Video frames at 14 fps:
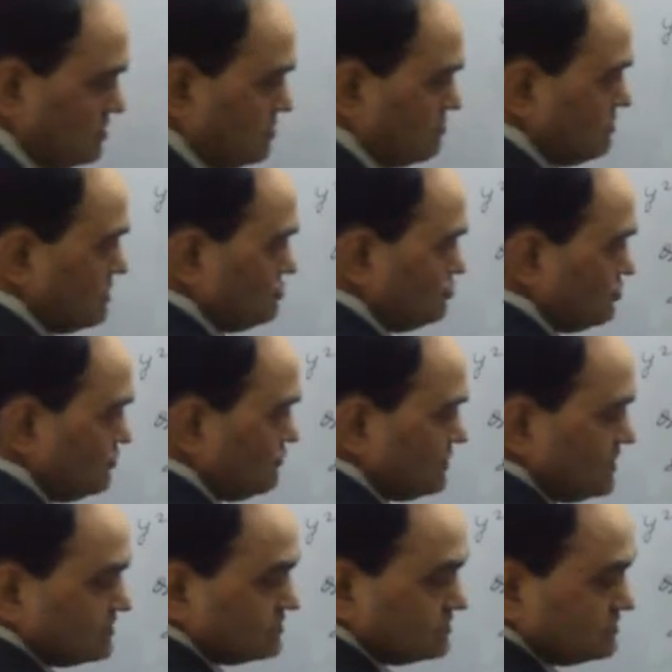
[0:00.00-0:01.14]
value of
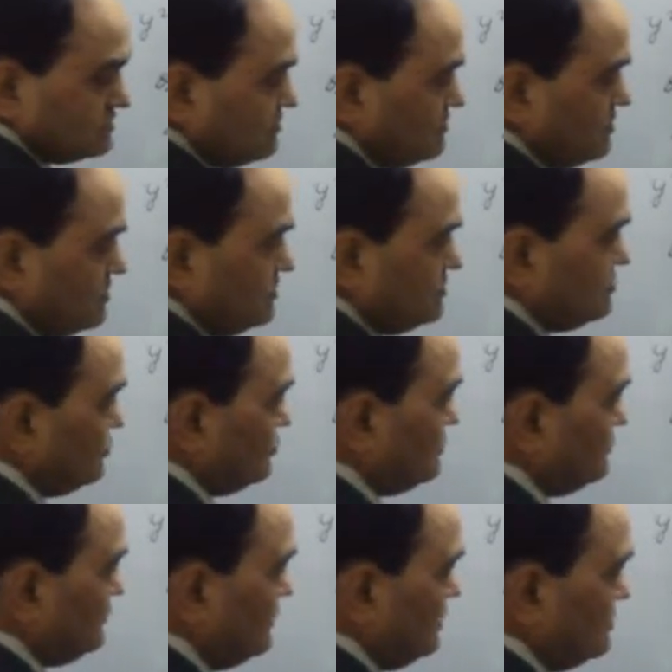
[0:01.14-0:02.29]
x is not
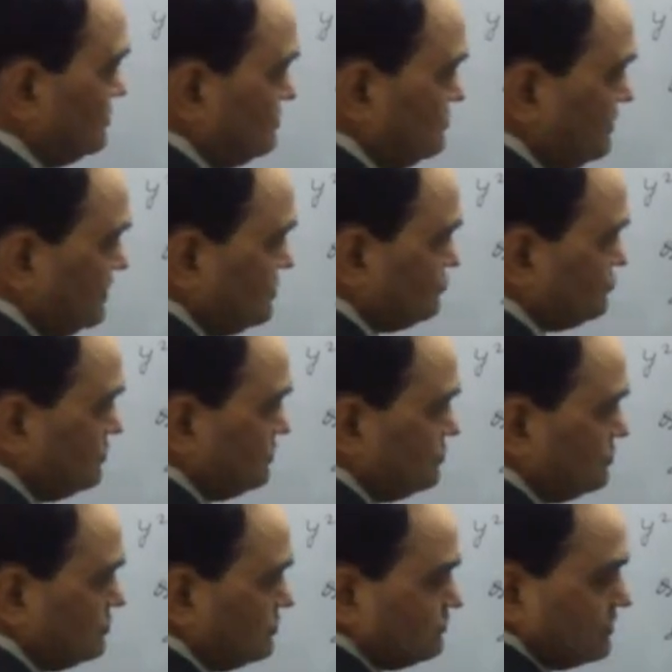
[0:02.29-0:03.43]
defined, y square is
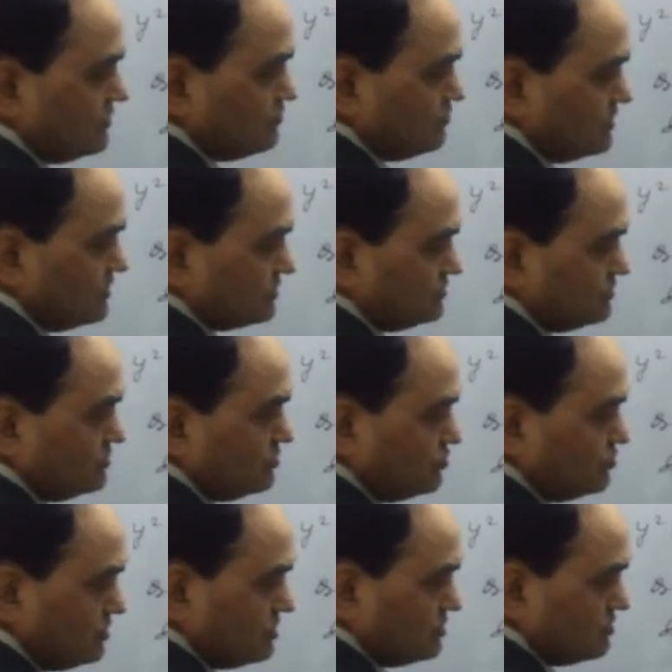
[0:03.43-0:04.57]
not defined for x equal
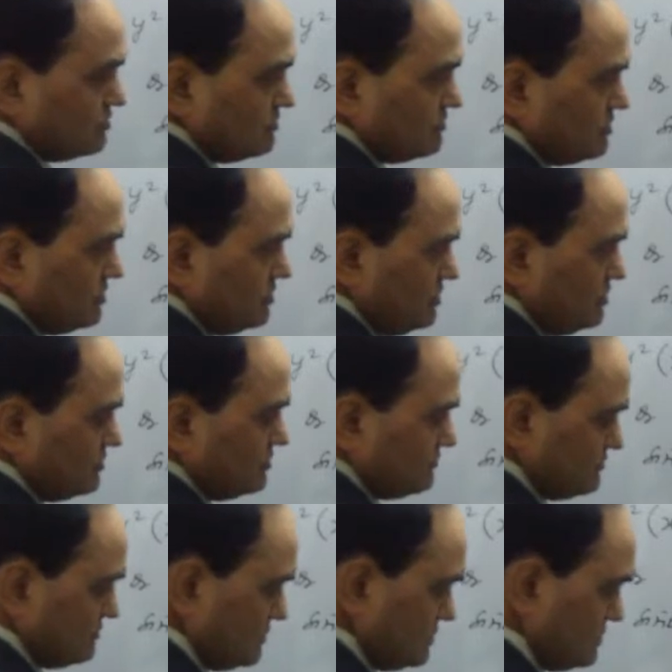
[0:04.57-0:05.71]
to a here.
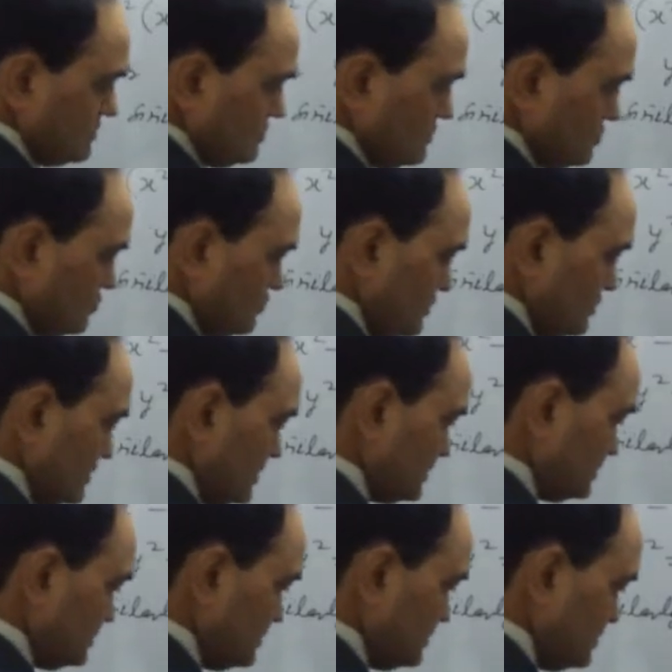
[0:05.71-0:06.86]
So
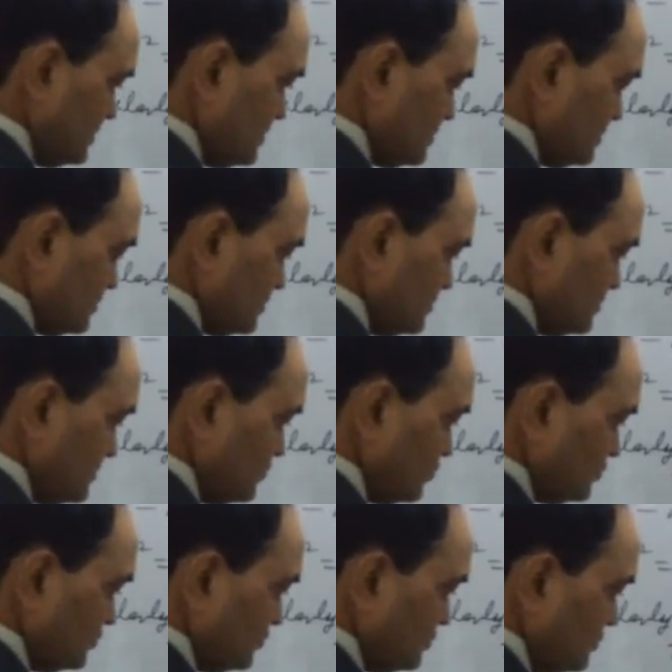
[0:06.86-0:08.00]
x is
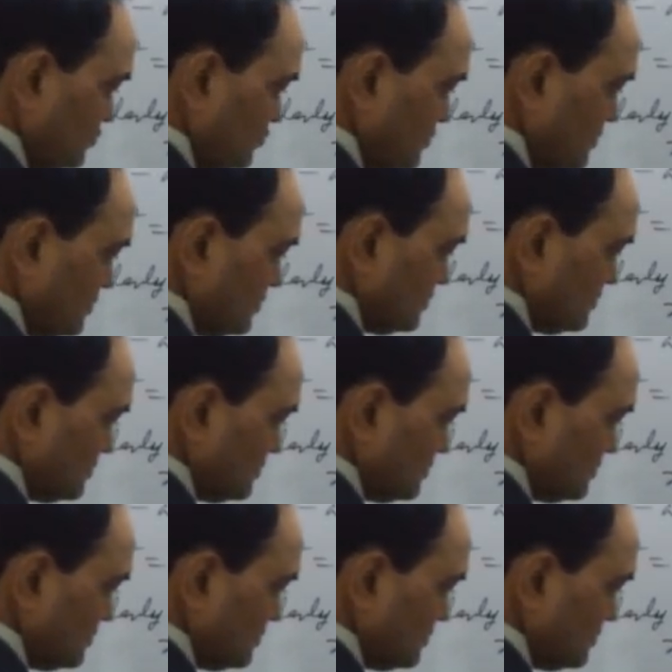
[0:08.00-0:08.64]
not equal to